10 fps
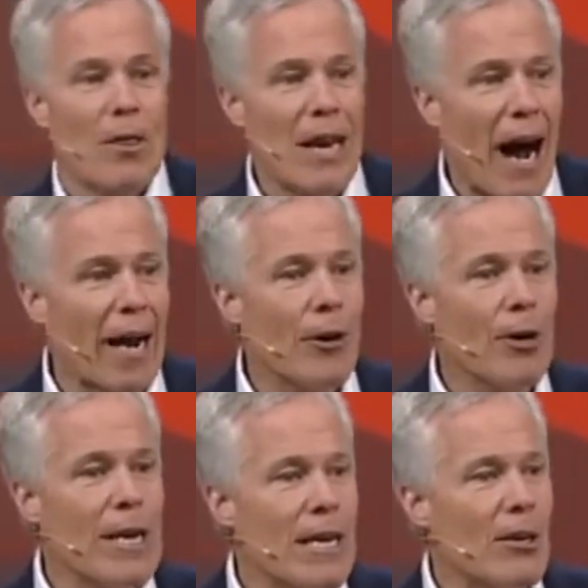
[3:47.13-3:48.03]
the
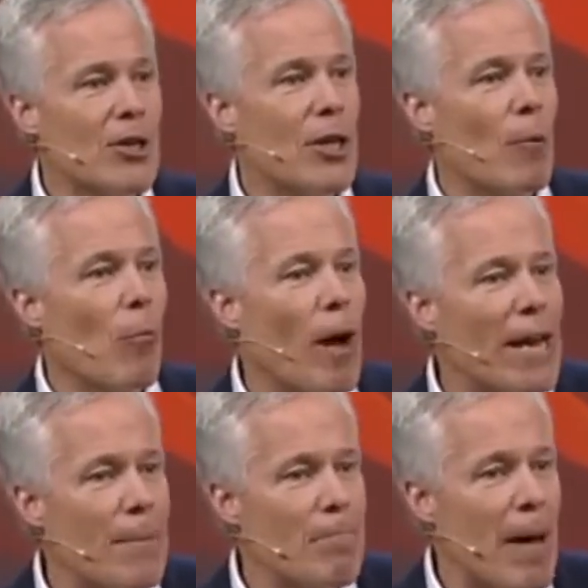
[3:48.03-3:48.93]
irony is that
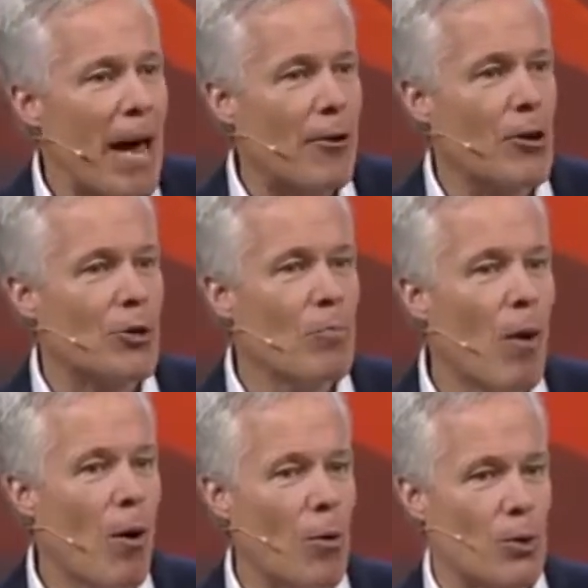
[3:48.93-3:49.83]
when it matters
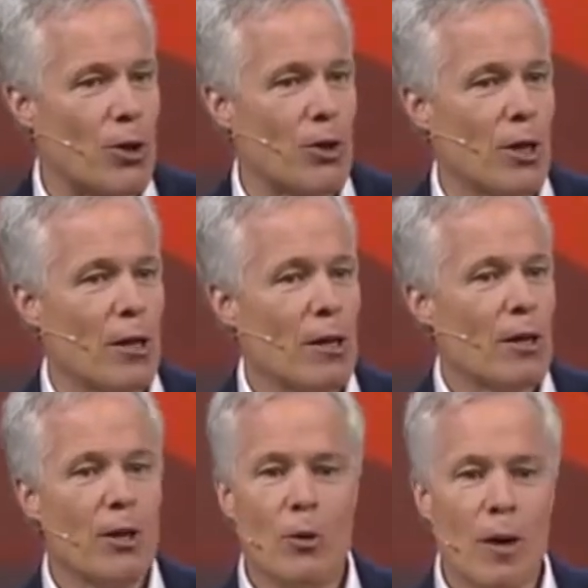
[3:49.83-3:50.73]
most,
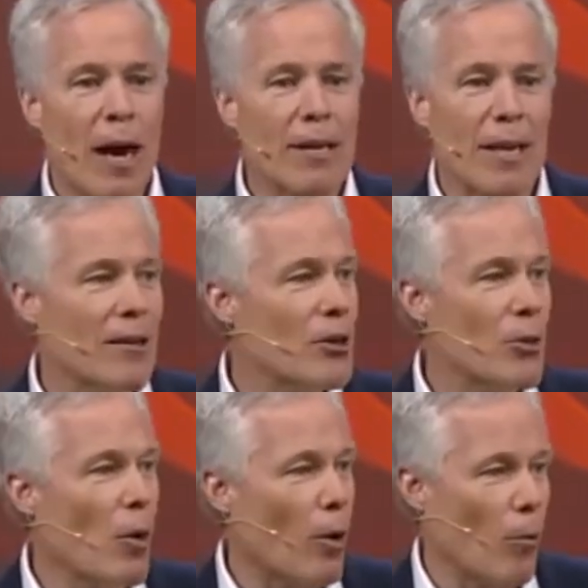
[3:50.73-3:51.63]
you and I tend to
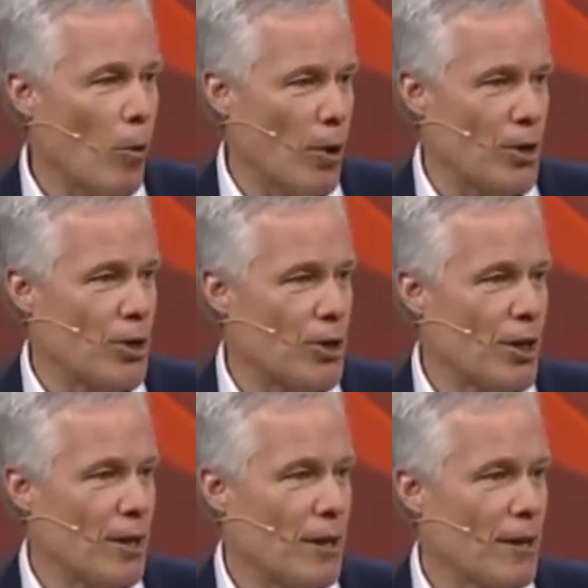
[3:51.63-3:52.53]
do our worst.